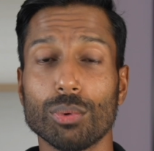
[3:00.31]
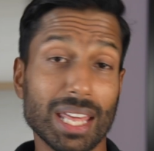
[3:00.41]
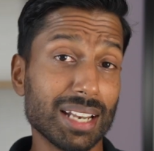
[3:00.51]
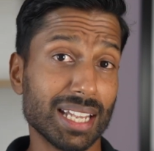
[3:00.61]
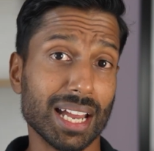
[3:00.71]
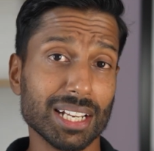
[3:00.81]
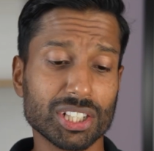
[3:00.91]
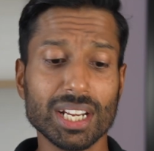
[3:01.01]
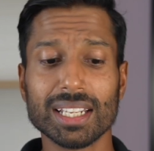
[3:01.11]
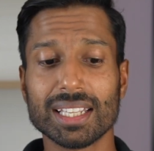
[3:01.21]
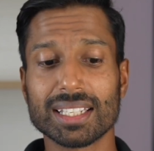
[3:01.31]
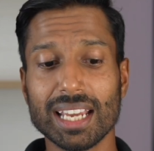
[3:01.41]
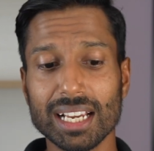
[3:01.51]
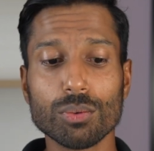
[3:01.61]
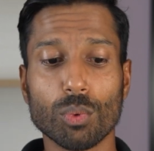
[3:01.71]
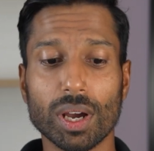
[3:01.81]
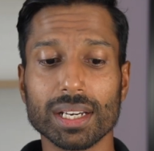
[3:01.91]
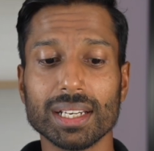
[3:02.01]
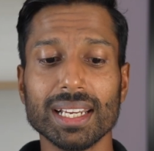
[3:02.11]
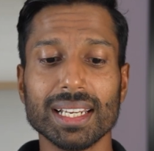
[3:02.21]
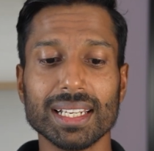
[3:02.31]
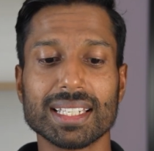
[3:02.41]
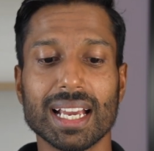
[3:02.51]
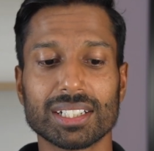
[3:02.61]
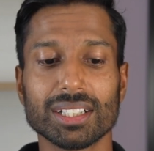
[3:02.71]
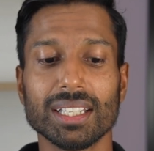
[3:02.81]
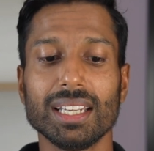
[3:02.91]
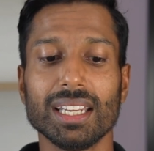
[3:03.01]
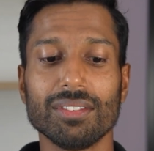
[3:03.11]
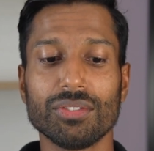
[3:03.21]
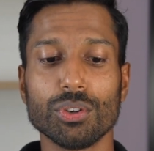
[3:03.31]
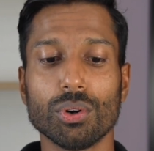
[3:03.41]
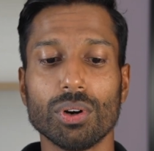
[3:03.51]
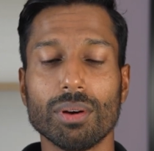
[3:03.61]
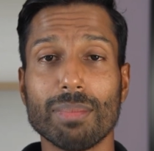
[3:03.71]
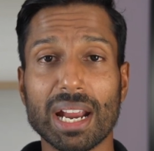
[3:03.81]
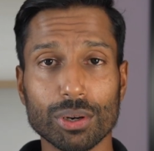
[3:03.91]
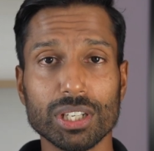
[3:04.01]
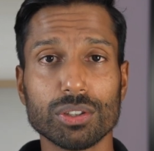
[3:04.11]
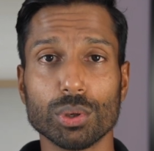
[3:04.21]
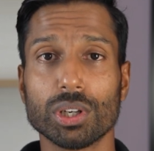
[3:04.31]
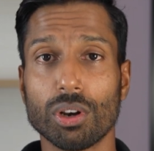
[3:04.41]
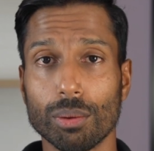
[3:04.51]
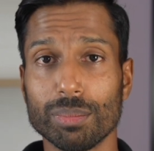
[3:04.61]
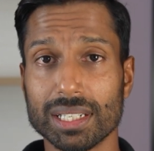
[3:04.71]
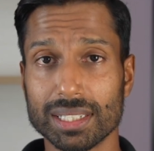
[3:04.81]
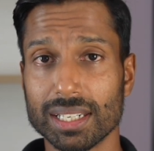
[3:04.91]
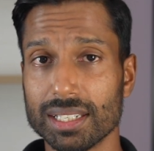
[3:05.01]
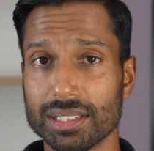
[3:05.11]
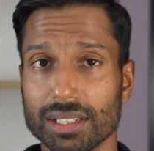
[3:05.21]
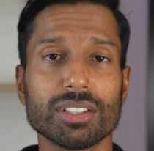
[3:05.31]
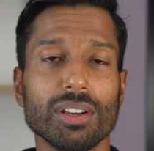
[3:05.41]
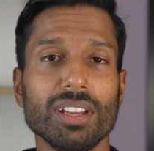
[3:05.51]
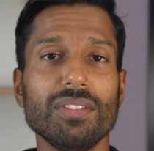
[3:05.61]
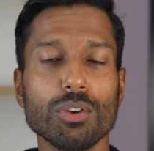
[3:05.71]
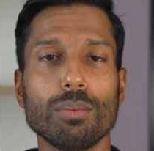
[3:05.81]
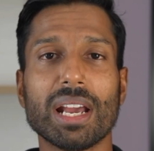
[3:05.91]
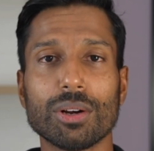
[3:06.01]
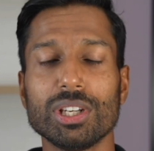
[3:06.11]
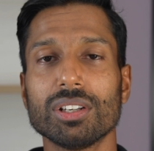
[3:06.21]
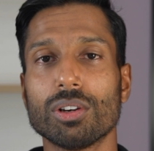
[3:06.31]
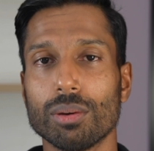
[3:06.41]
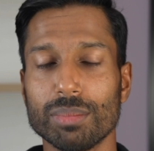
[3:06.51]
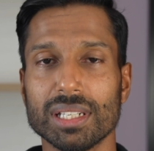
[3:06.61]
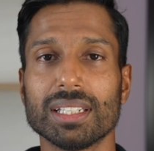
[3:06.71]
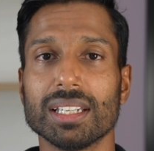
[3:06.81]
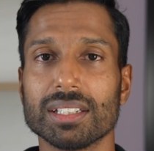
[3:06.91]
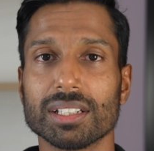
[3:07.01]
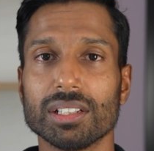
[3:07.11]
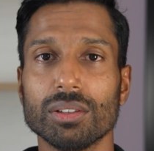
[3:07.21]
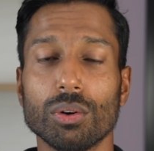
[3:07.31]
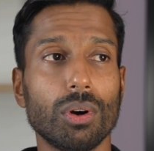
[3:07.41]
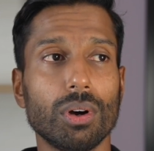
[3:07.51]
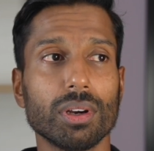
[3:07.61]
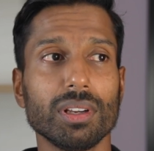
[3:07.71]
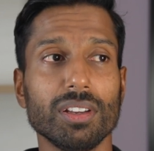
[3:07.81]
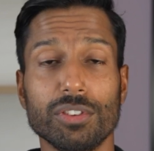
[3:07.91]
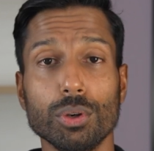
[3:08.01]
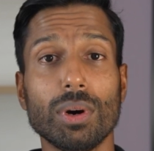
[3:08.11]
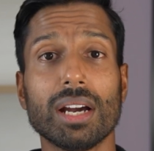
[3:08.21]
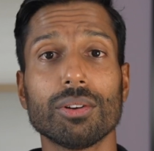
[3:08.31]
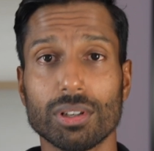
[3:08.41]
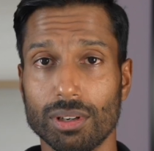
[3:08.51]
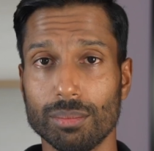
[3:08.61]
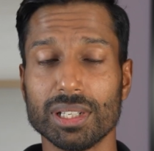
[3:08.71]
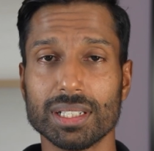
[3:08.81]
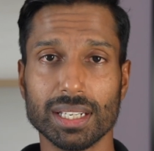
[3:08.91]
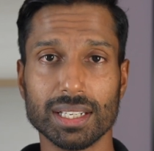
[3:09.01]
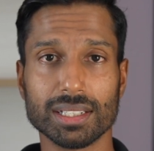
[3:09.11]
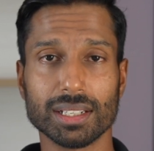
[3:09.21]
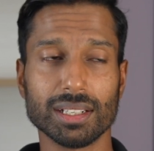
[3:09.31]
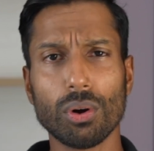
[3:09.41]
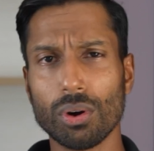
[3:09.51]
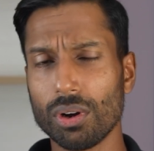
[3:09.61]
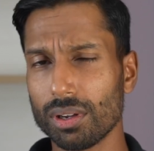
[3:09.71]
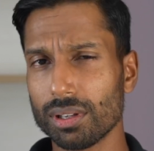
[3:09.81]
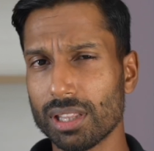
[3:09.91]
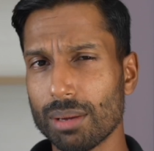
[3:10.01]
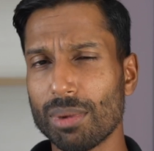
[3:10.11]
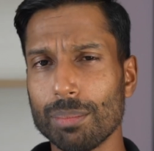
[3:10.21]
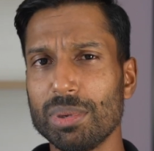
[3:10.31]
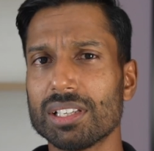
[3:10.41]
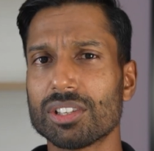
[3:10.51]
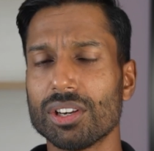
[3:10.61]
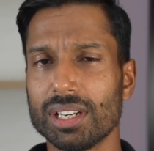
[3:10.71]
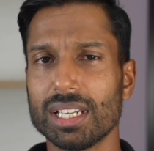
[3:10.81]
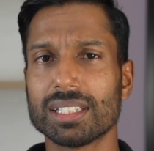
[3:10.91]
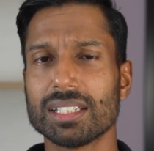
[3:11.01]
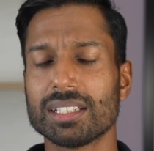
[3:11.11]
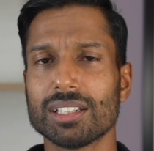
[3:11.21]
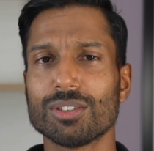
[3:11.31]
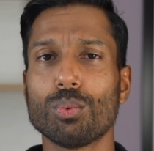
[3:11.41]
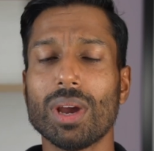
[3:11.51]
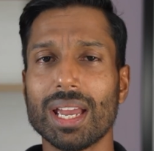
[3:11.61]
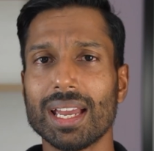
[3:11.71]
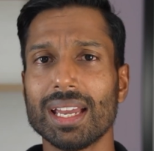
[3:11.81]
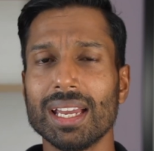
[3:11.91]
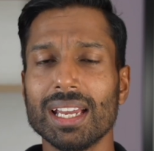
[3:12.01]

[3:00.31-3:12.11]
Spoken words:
without cash. The second one is actually if you're married to a Colombian citizen. So if you're married to a Colombian citizen, or if you are a Colombian citizen, or there might be certain instances where